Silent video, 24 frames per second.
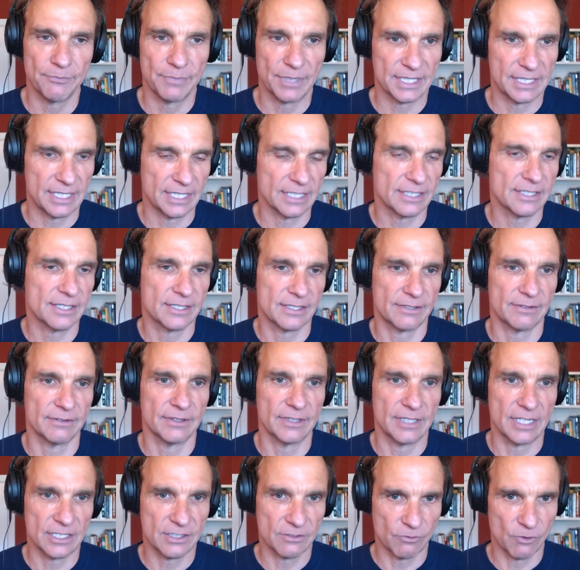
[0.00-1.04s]

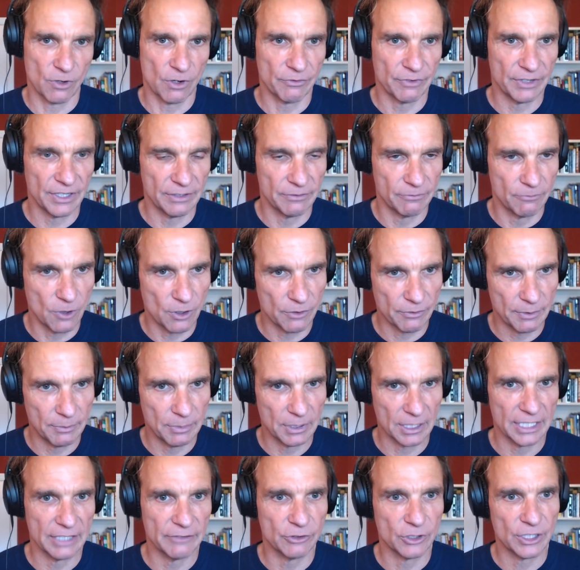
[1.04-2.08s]
that's where we
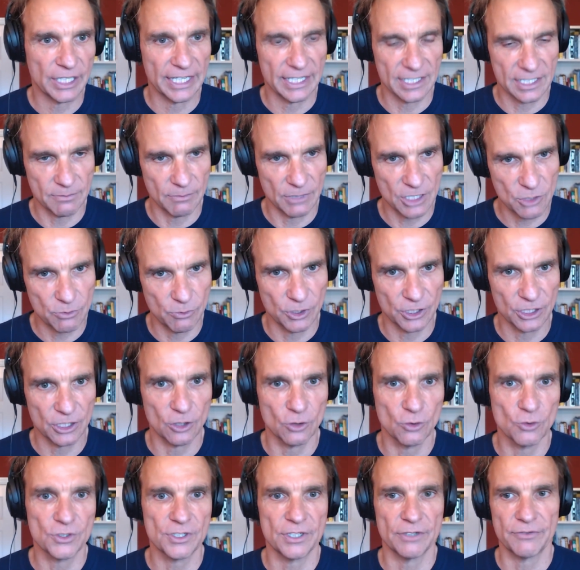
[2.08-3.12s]
believe, okay, it's much more
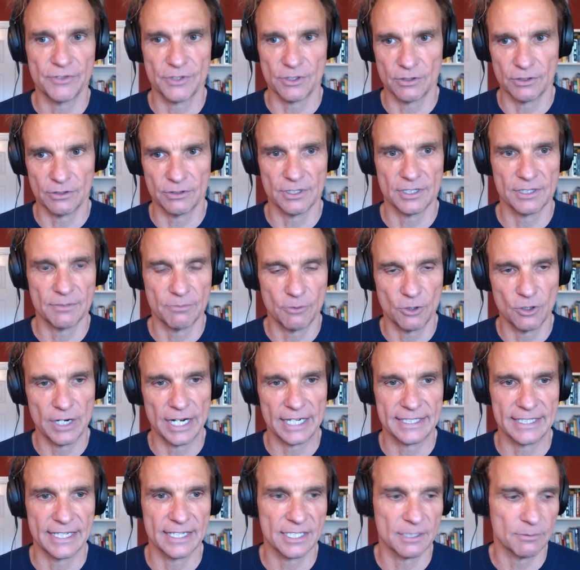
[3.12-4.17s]
inclusive, so it's more
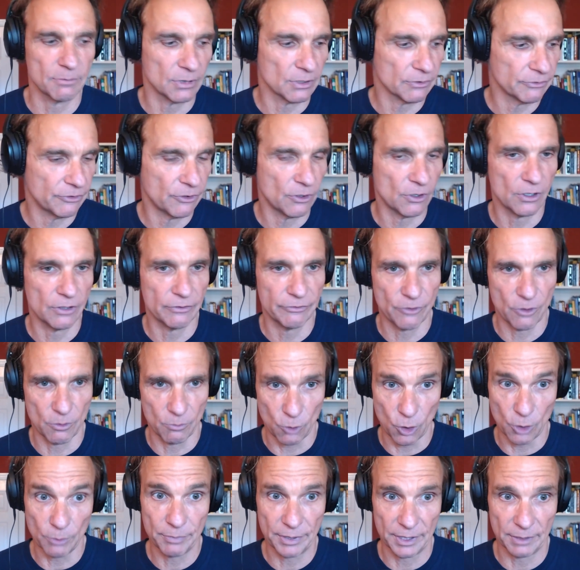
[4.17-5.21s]
accessible for
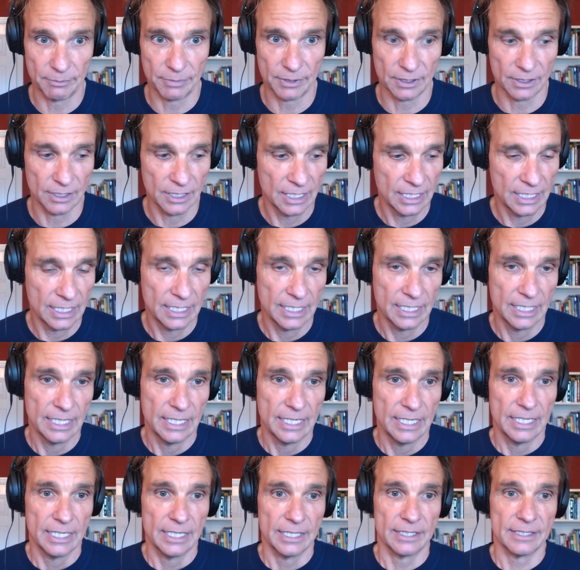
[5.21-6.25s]
more people.
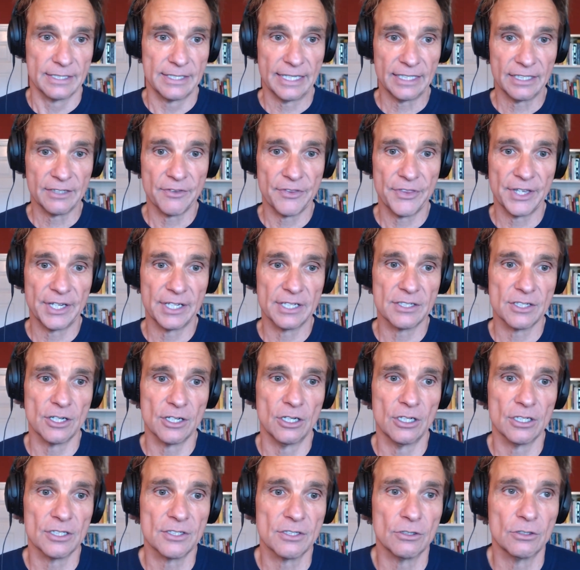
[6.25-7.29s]
The second thing is
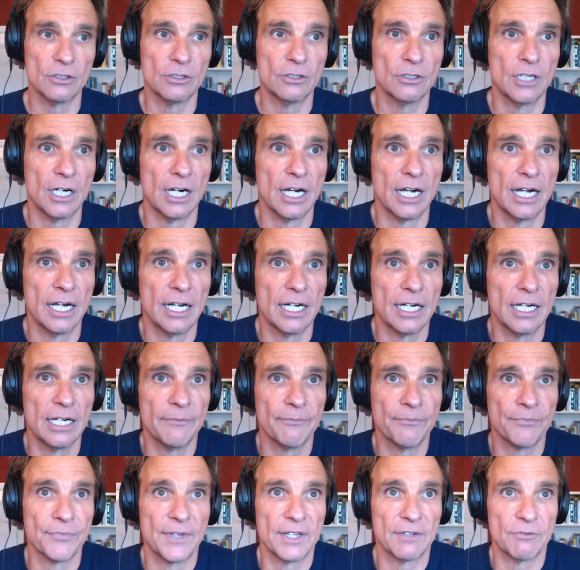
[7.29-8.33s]
also
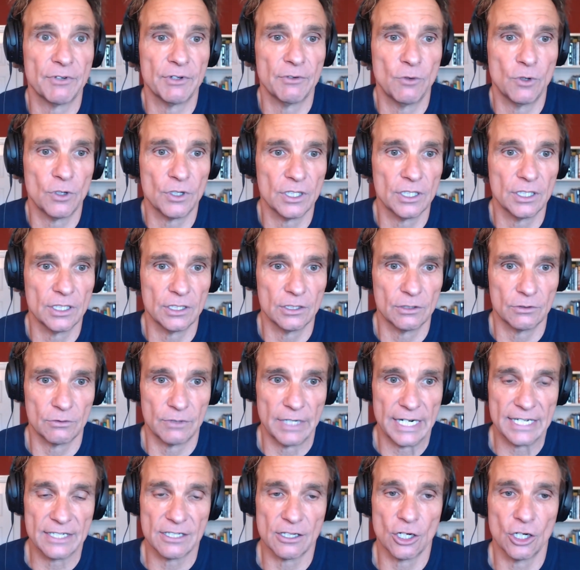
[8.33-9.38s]
that we want to
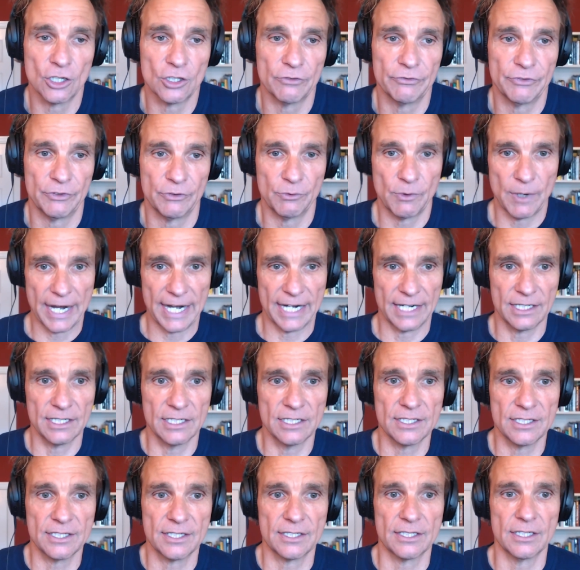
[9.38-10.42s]
raise a lot of
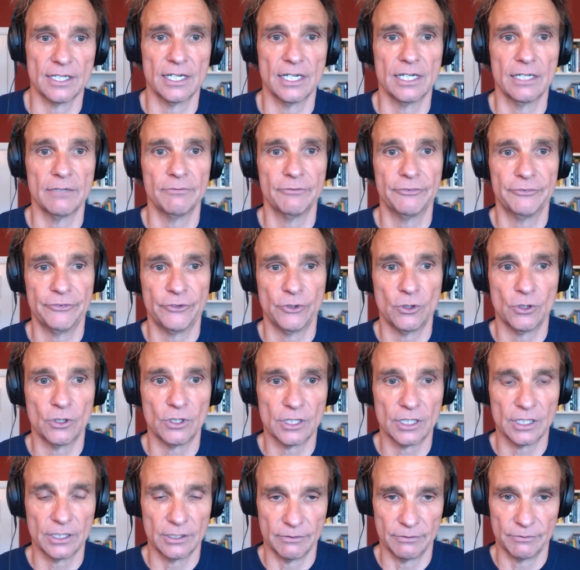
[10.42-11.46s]
awareness
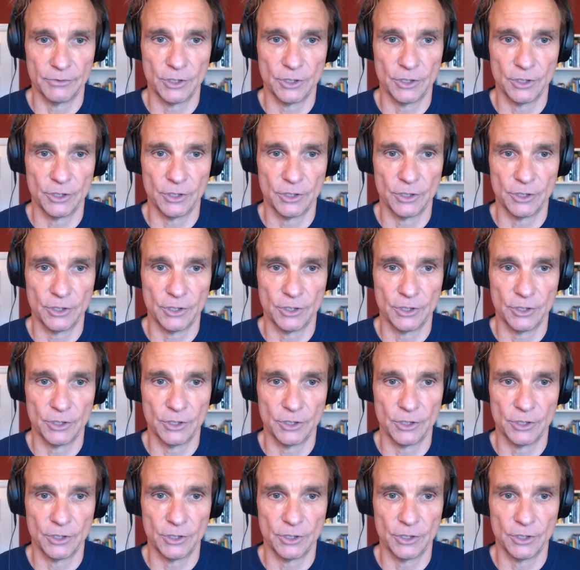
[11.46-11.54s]
for